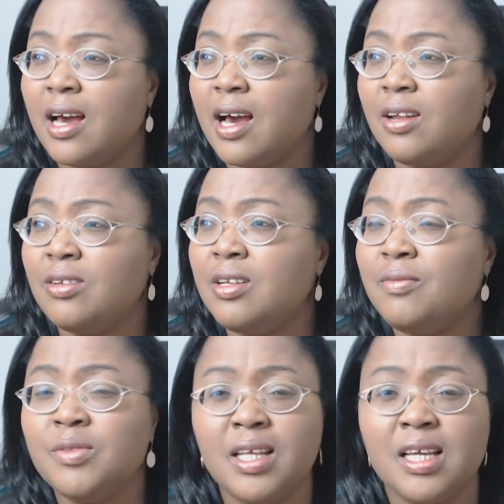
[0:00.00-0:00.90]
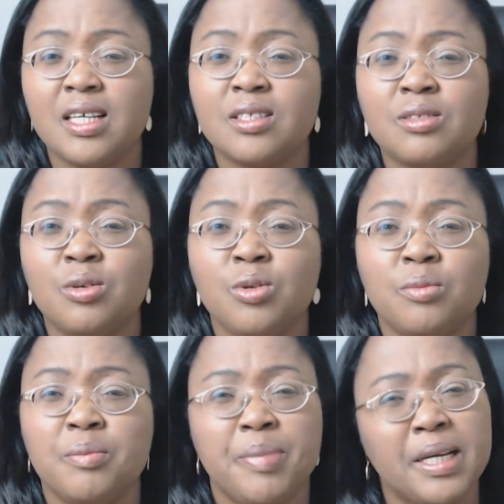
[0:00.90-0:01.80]
I don't even think it's going to
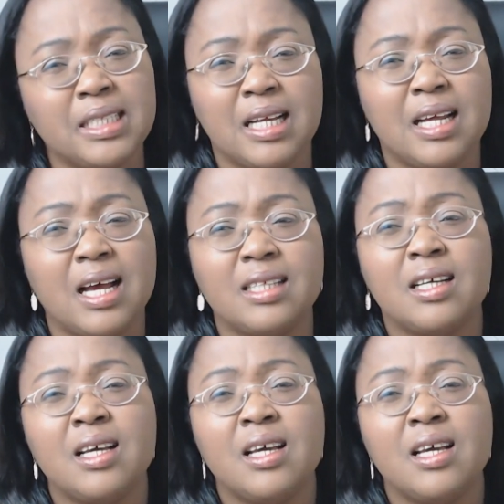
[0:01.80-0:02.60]
be better that